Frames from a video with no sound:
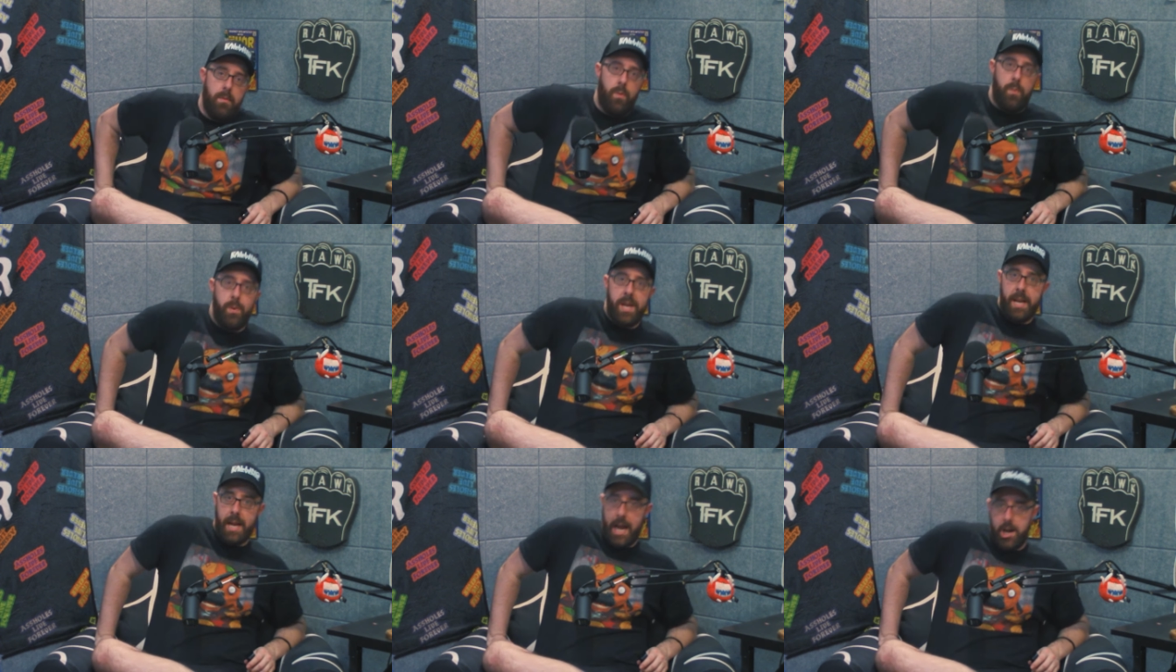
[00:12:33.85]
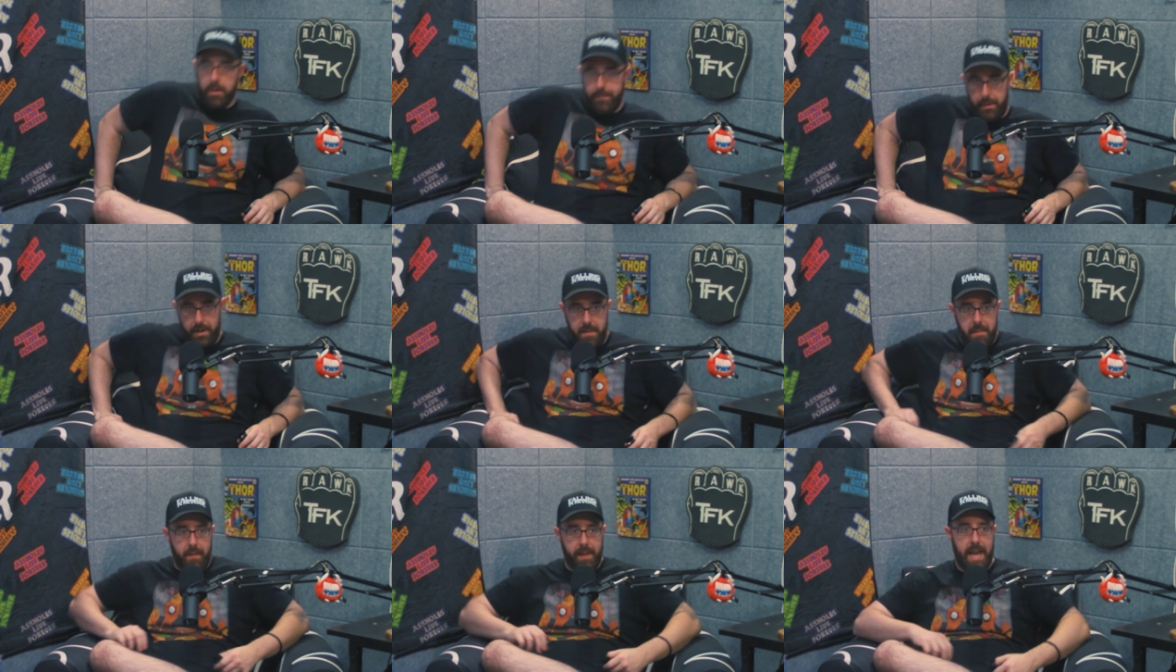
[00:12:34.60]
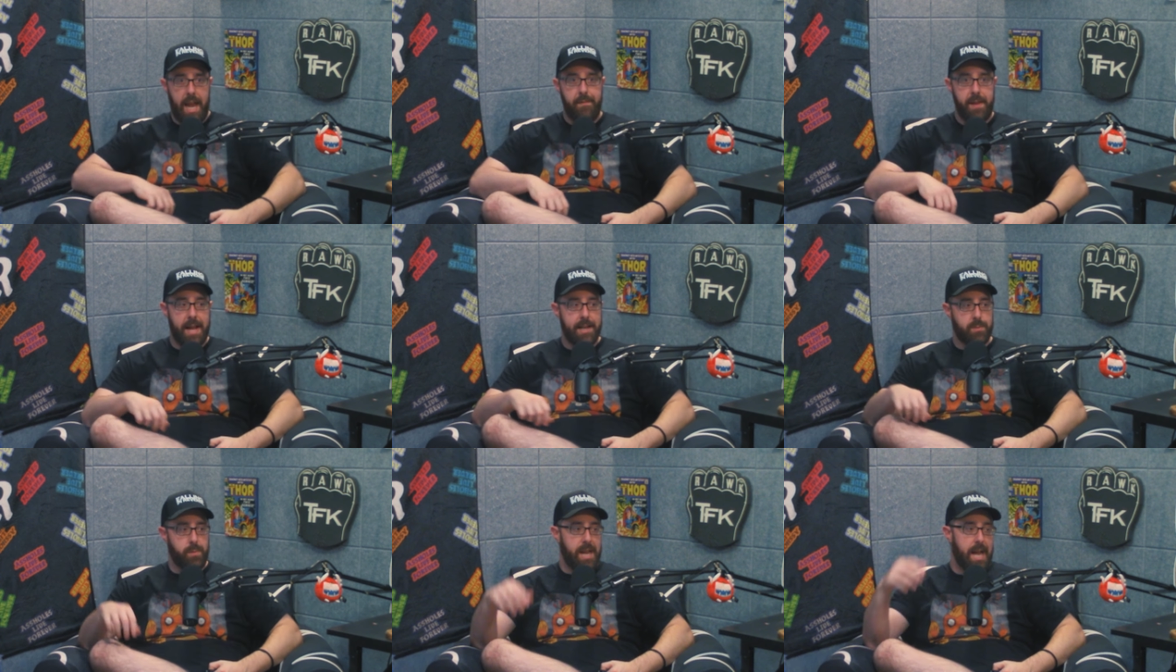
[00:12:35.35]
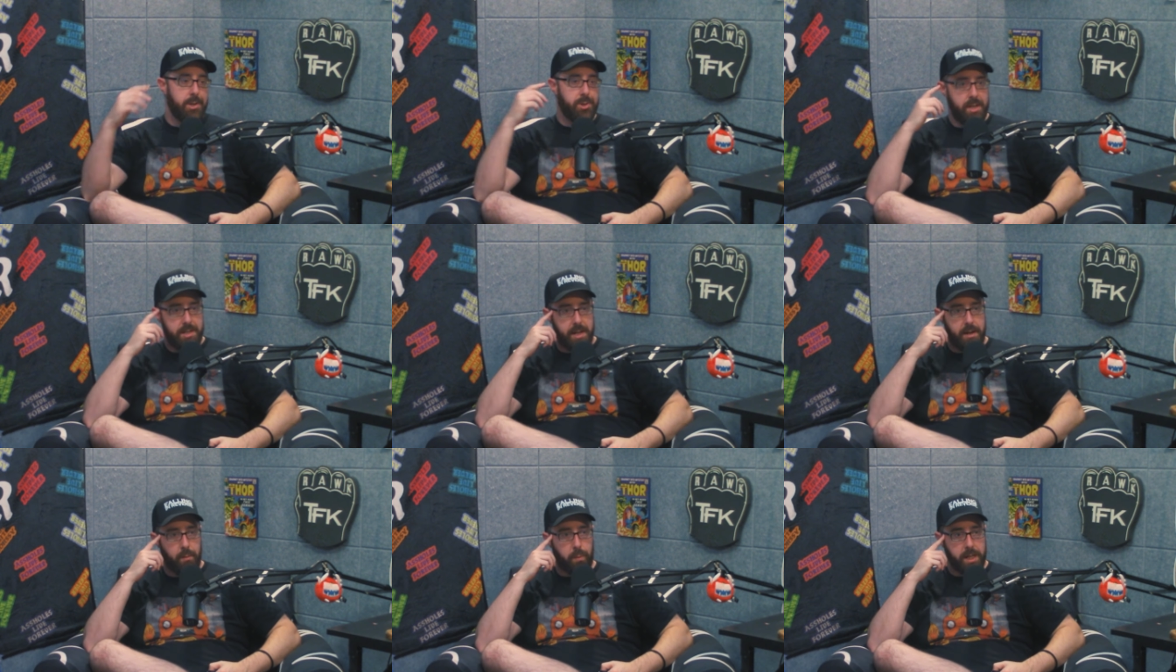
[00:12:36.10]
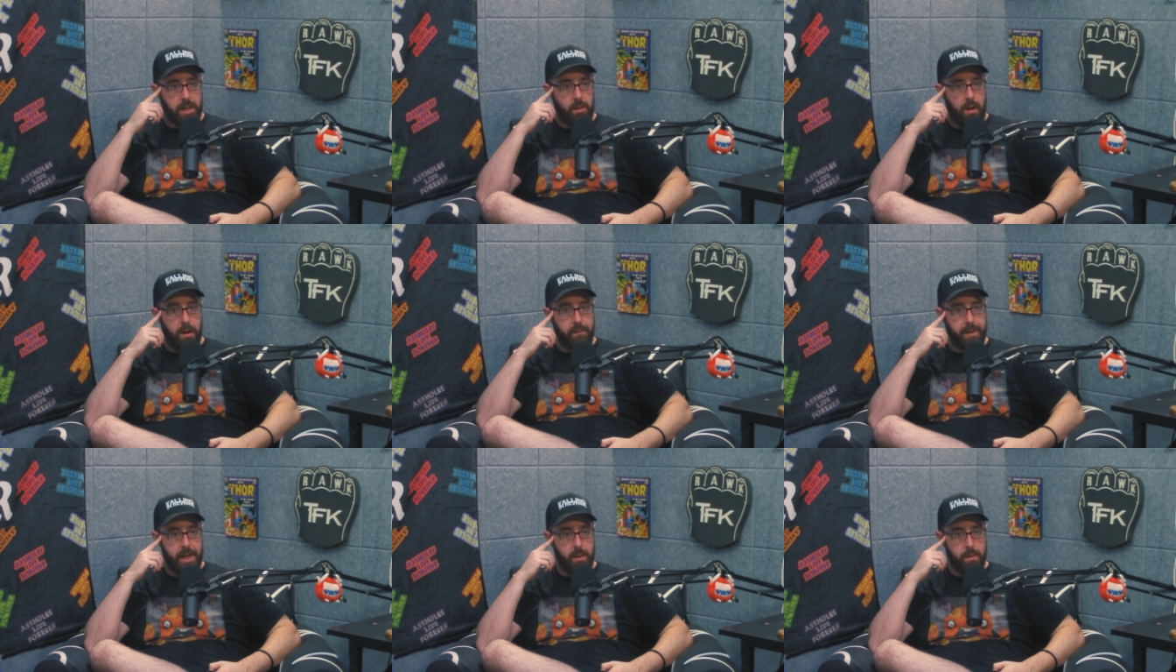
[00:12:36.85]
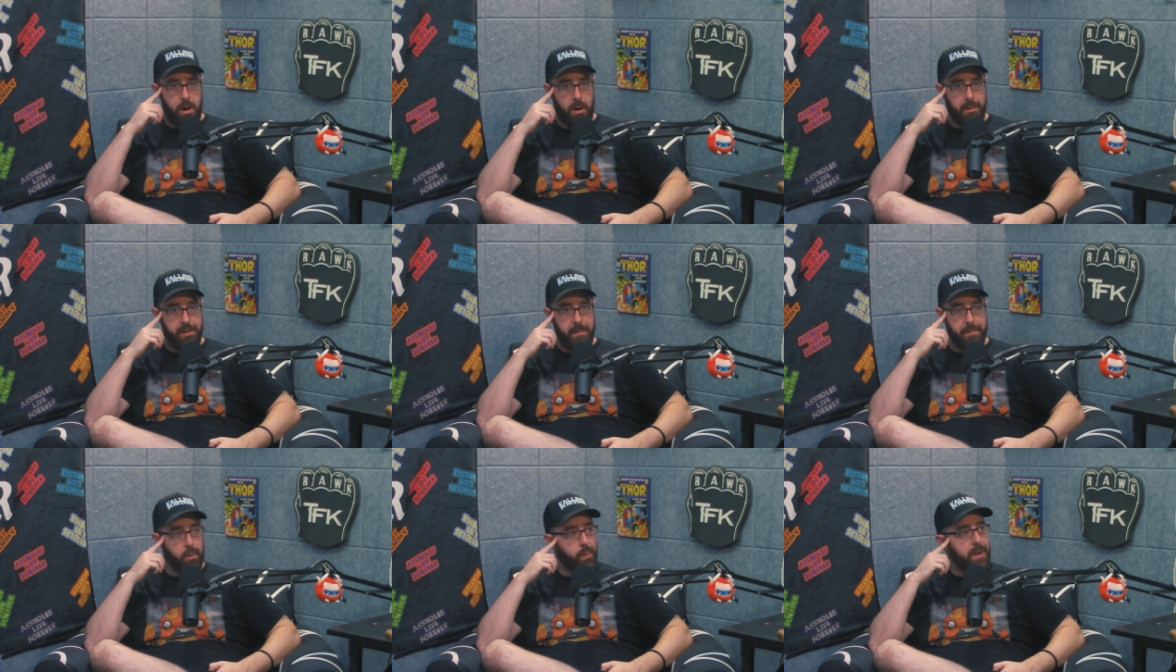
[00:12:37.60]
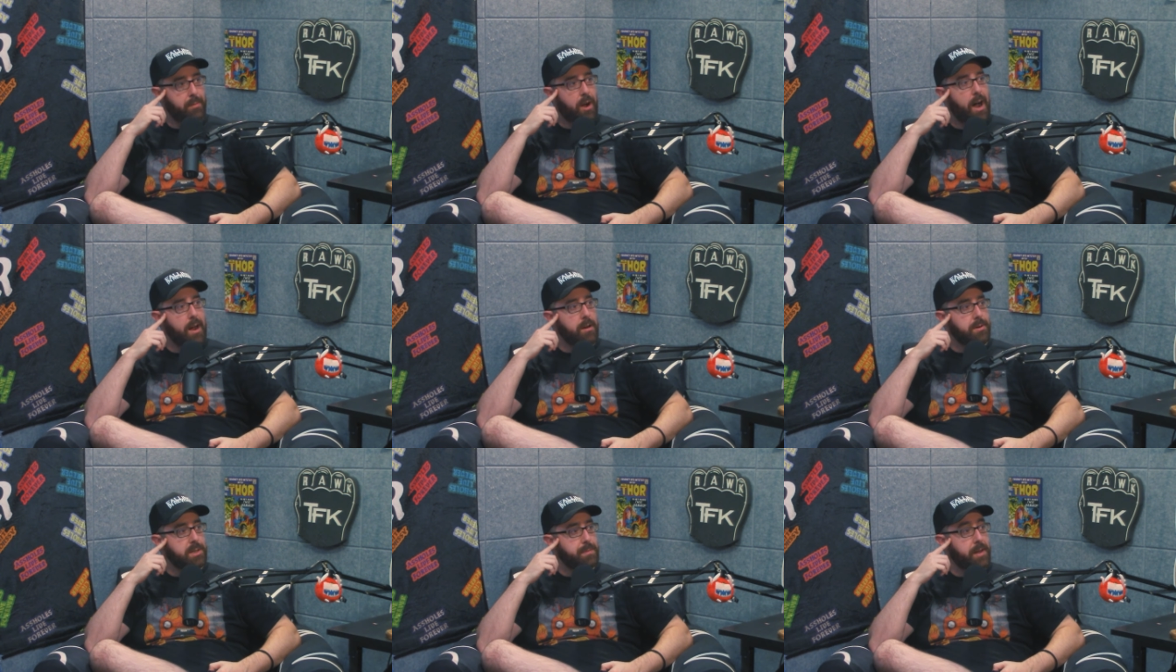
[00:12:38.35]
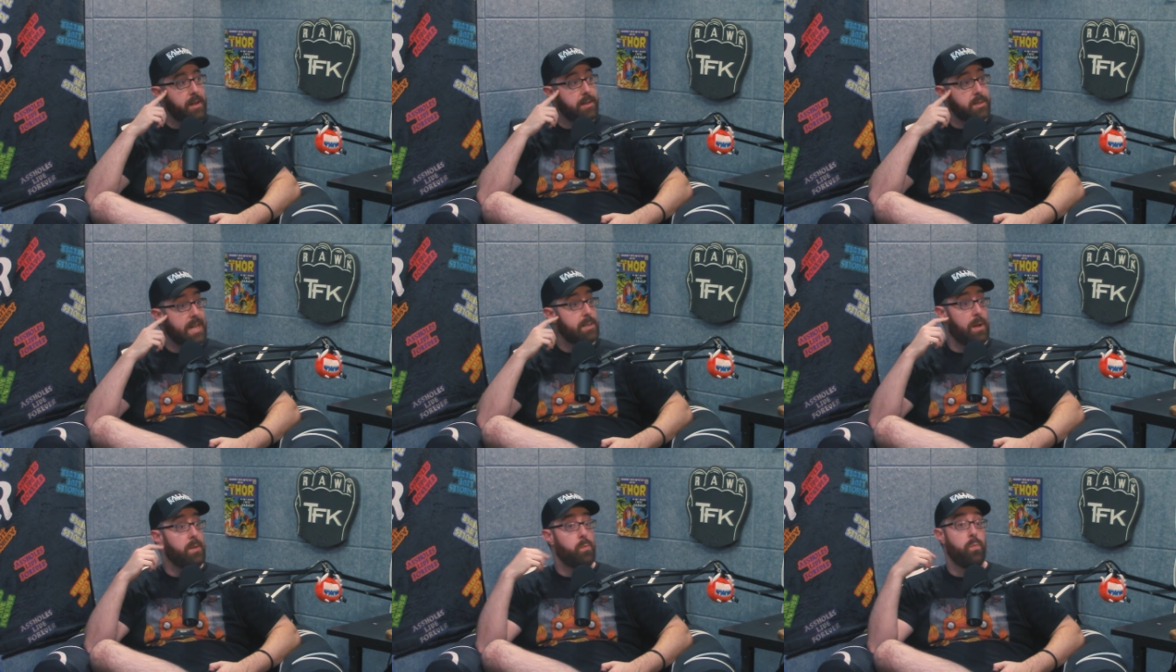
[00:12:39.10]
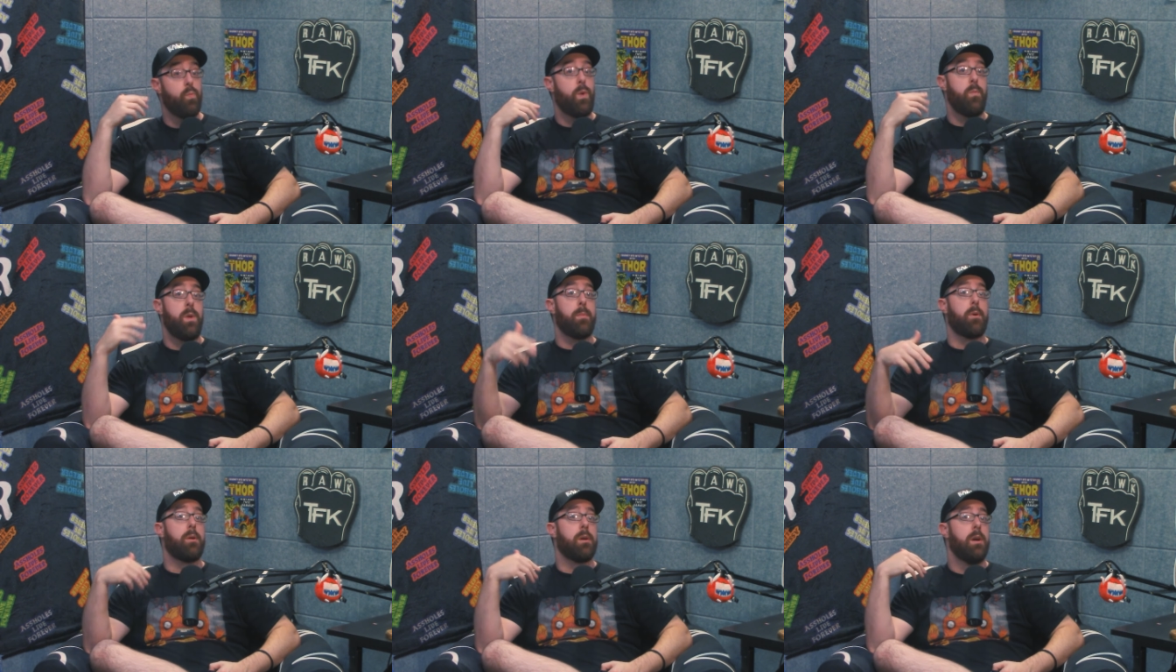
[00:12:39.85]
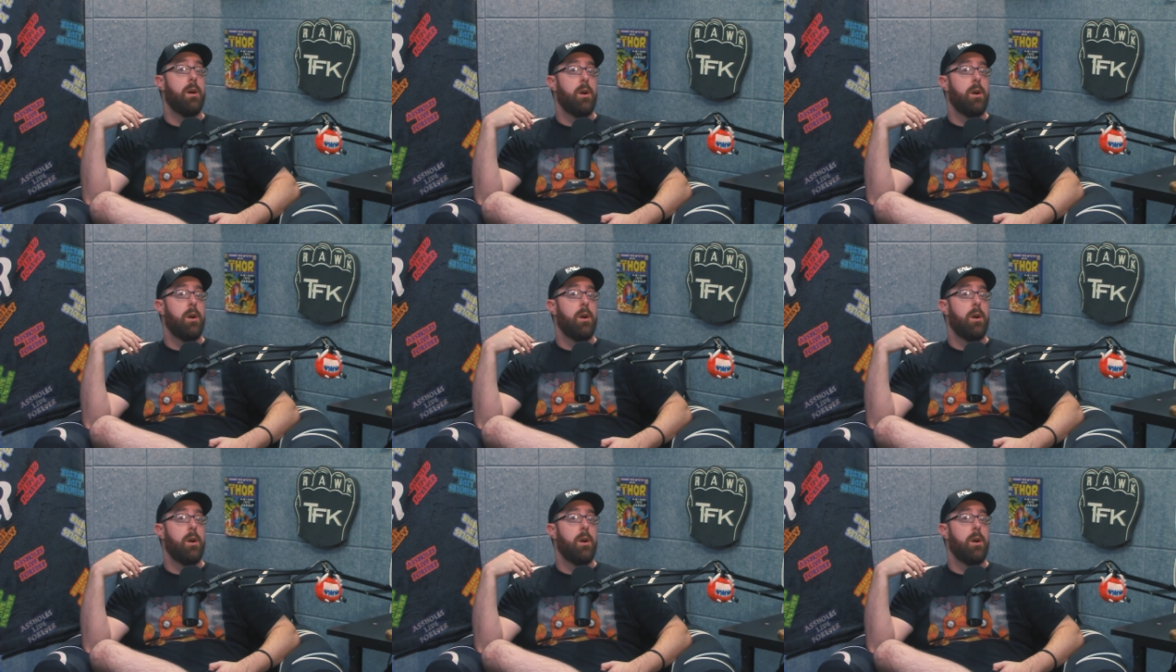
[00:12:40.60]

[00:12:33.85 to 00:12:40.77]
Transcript: when we interviewed him on the Cavecast, we actually did a really long video call with him the week prior just because yeah. that's when when we were